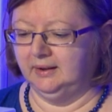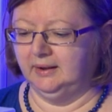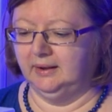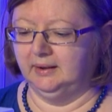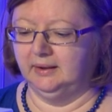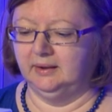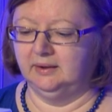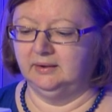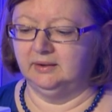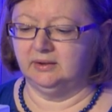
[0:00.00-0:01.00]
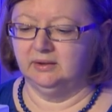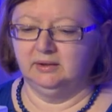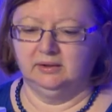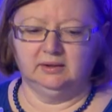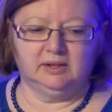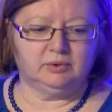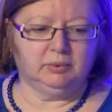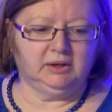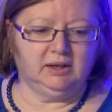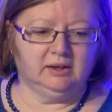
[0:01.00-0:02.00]
And there's
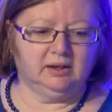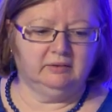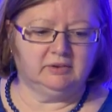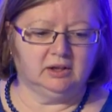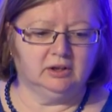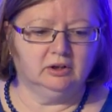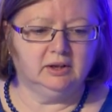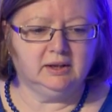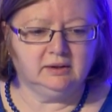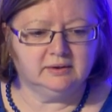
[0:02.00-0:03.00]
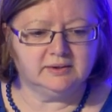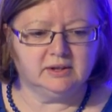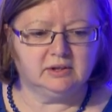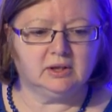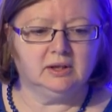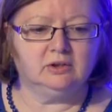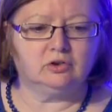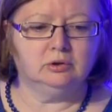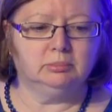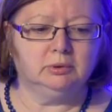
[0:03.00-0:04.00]
one here that I've done earlier, as they say in
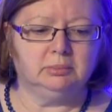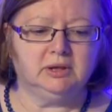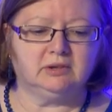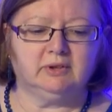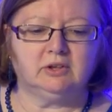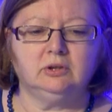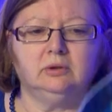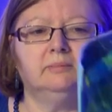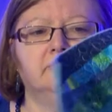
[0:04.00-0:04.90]
true Blue Peter fashion.